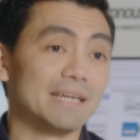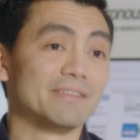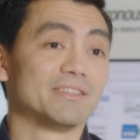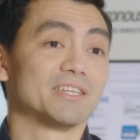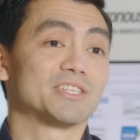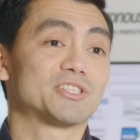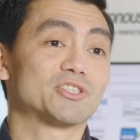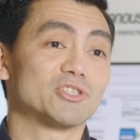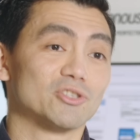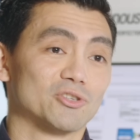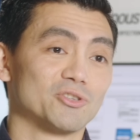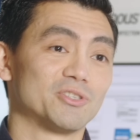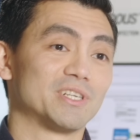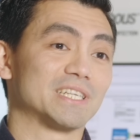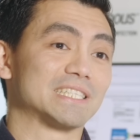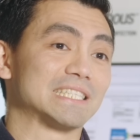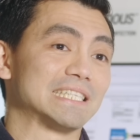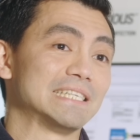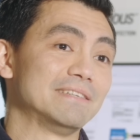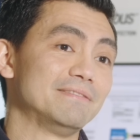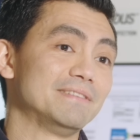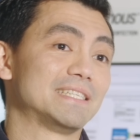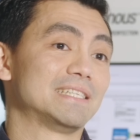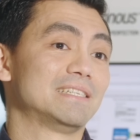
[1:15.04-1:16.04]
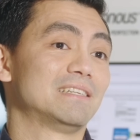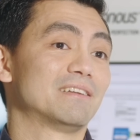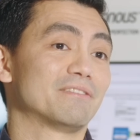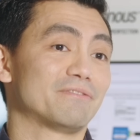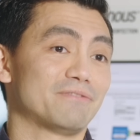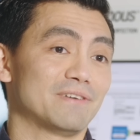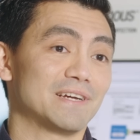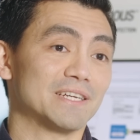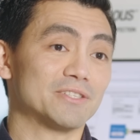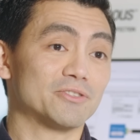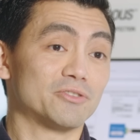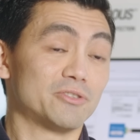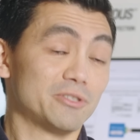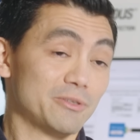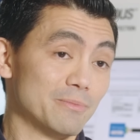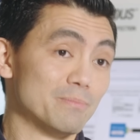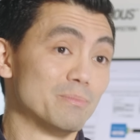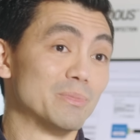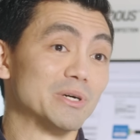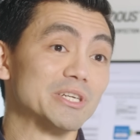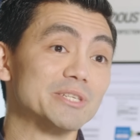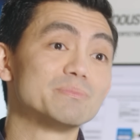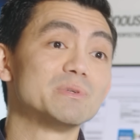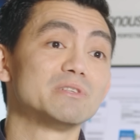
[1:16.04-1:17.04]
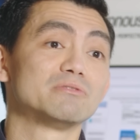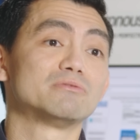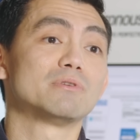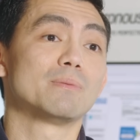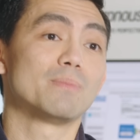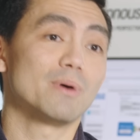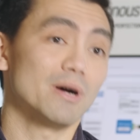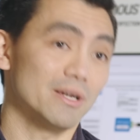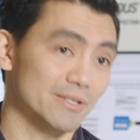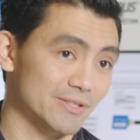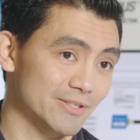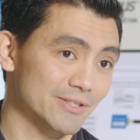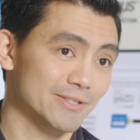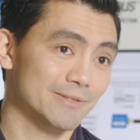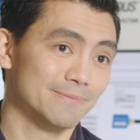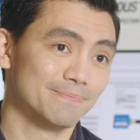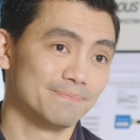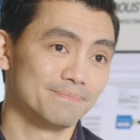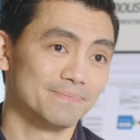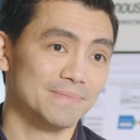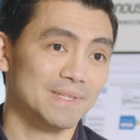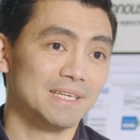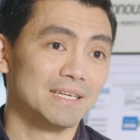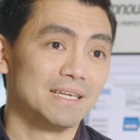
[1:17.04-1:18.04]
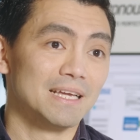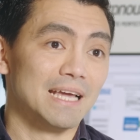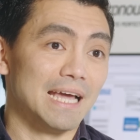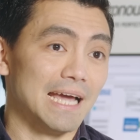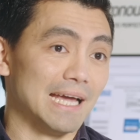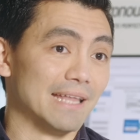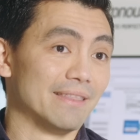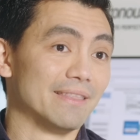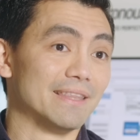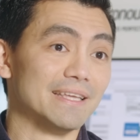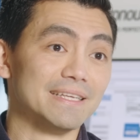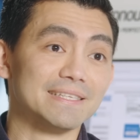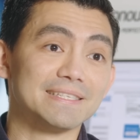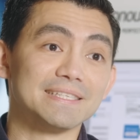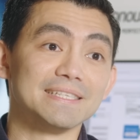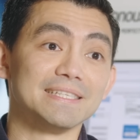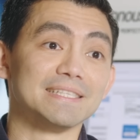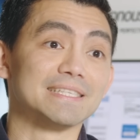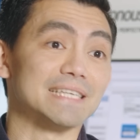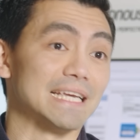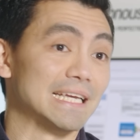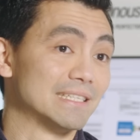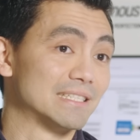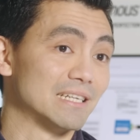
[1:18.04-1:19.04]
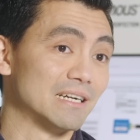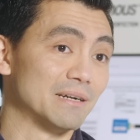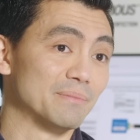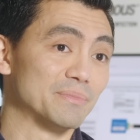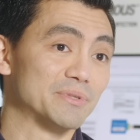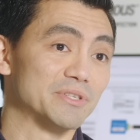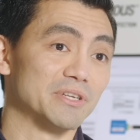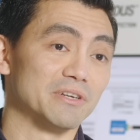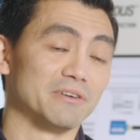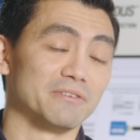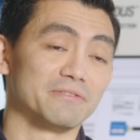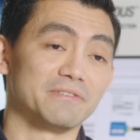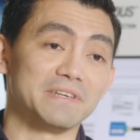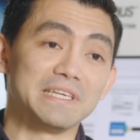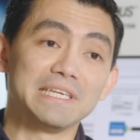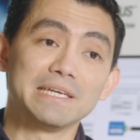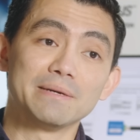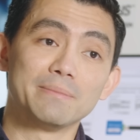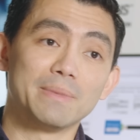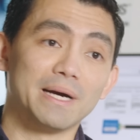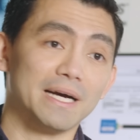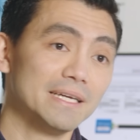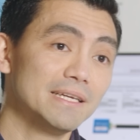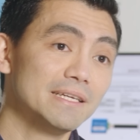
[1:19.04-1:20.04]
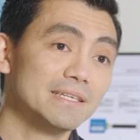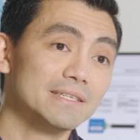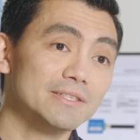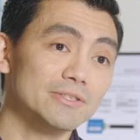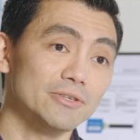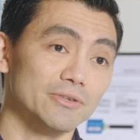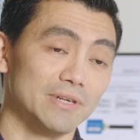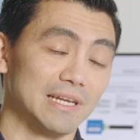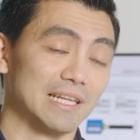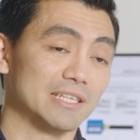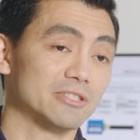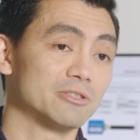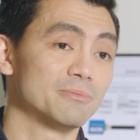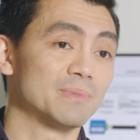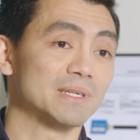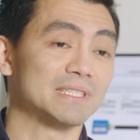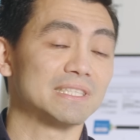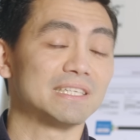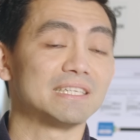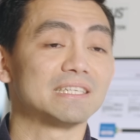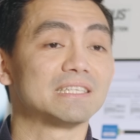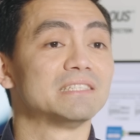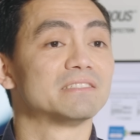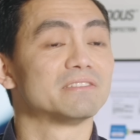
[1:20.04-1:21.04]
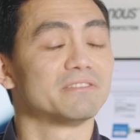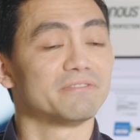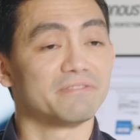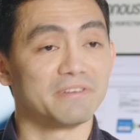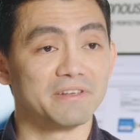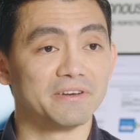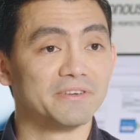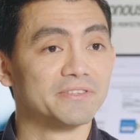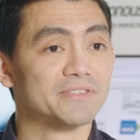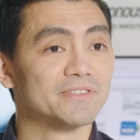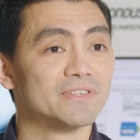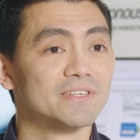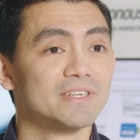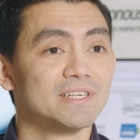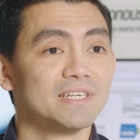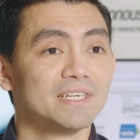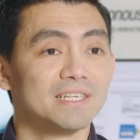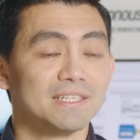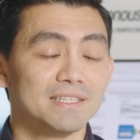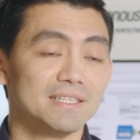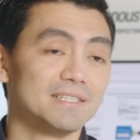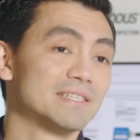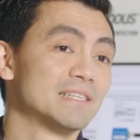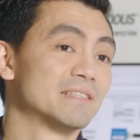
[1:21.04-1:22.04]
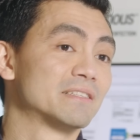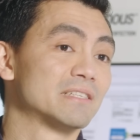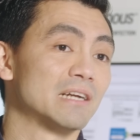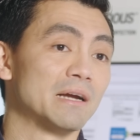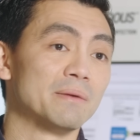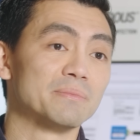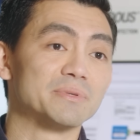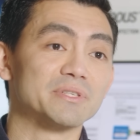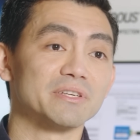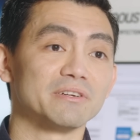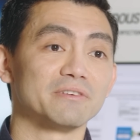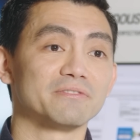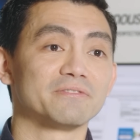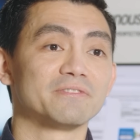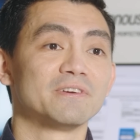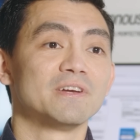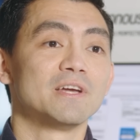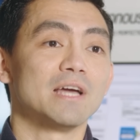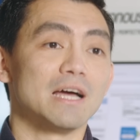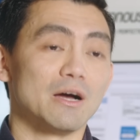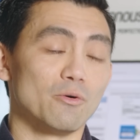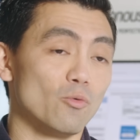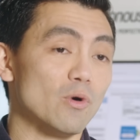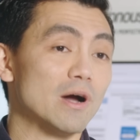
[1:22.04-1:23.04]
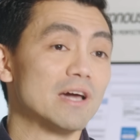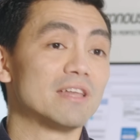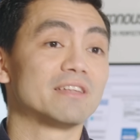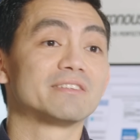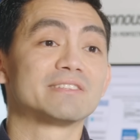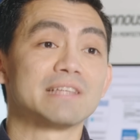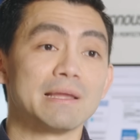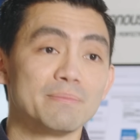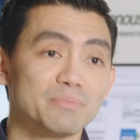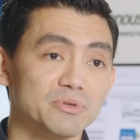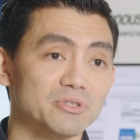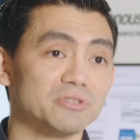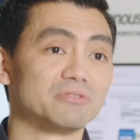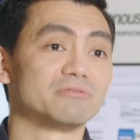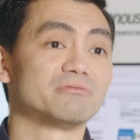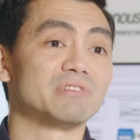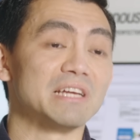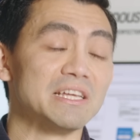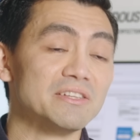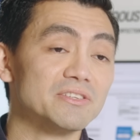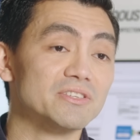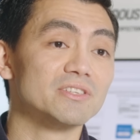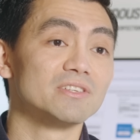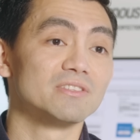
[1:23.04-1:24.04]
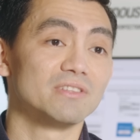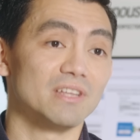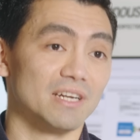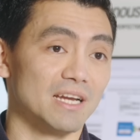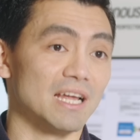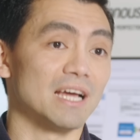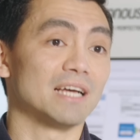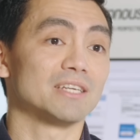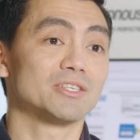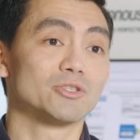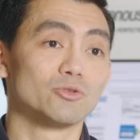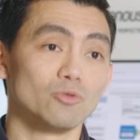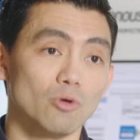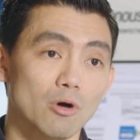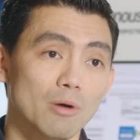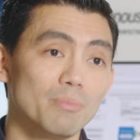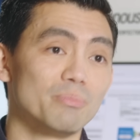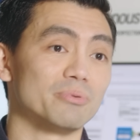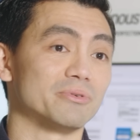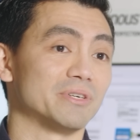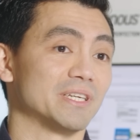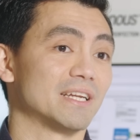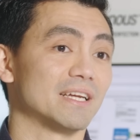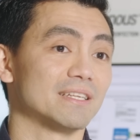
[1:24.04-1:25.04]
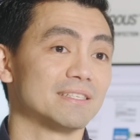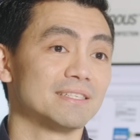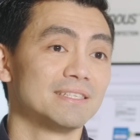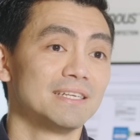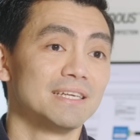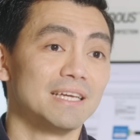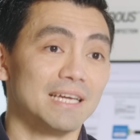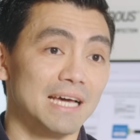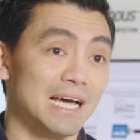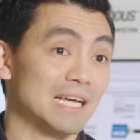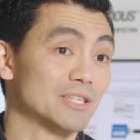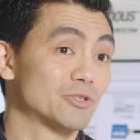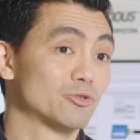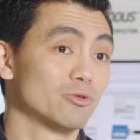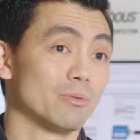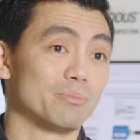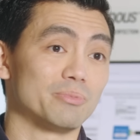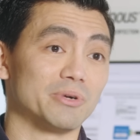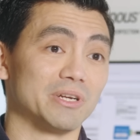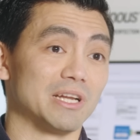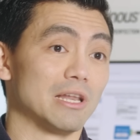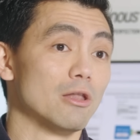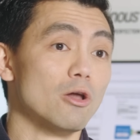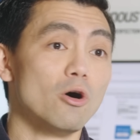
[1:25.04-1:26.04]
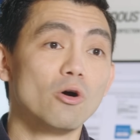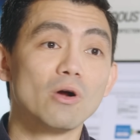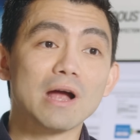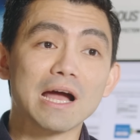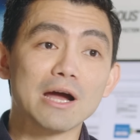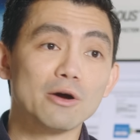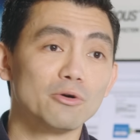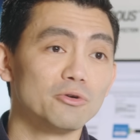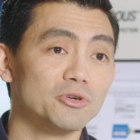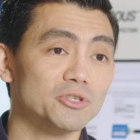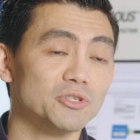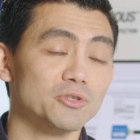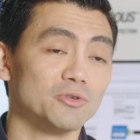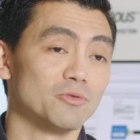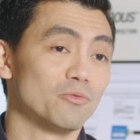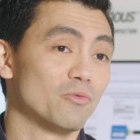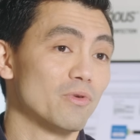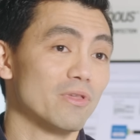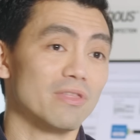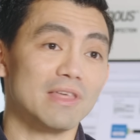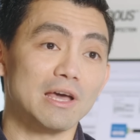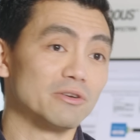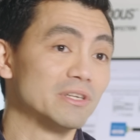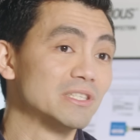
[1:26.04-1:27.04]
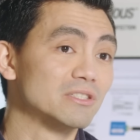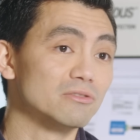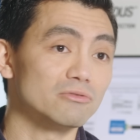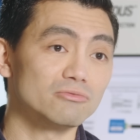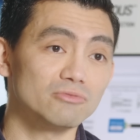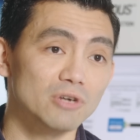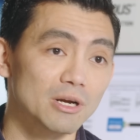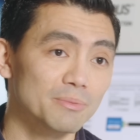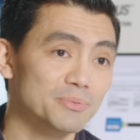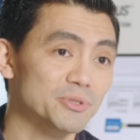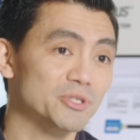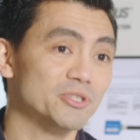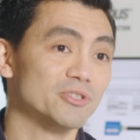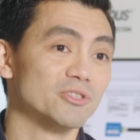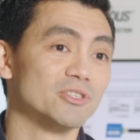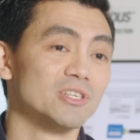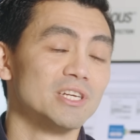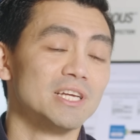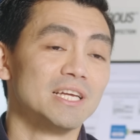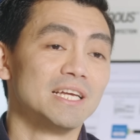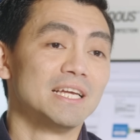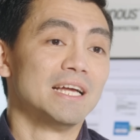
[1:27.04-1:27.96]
Industrial connectivity in a factory must be robust. And this is in terms of E M I, so electromagnetic interference. This is in terms of a wide temperature range that it has to operate at. It has to operate long hours without interruption.